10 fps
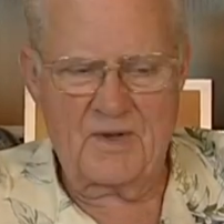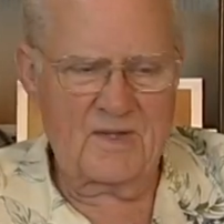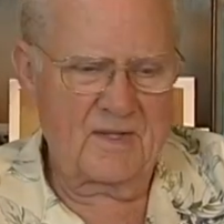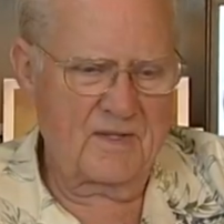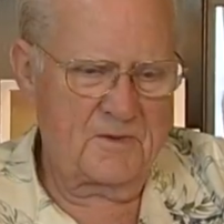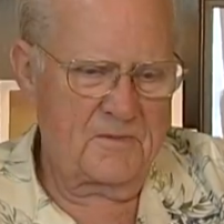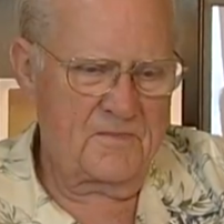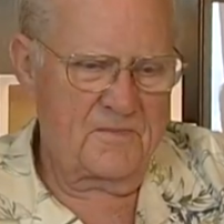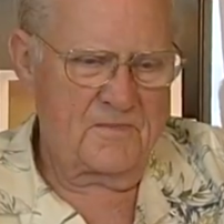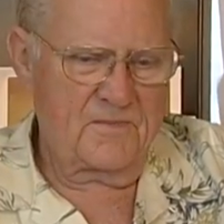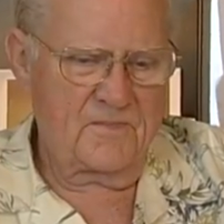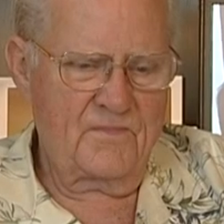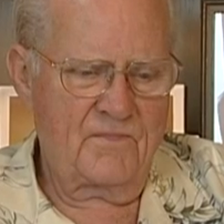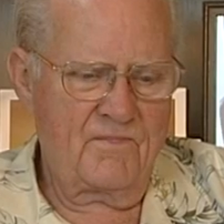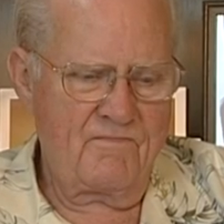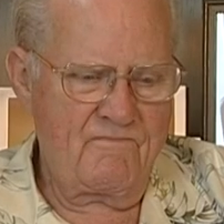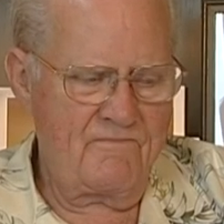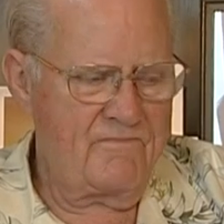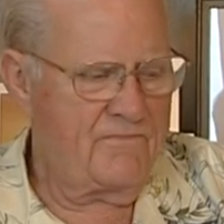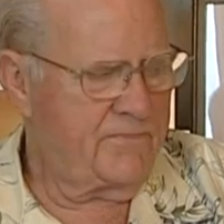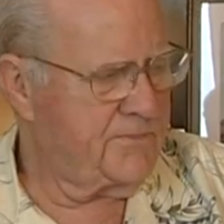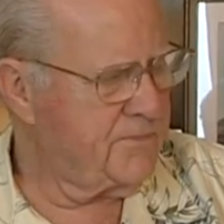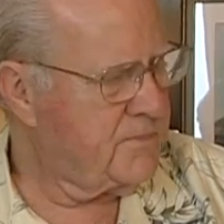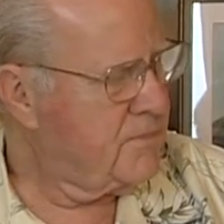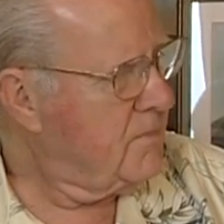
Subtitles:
great. Now let's see, you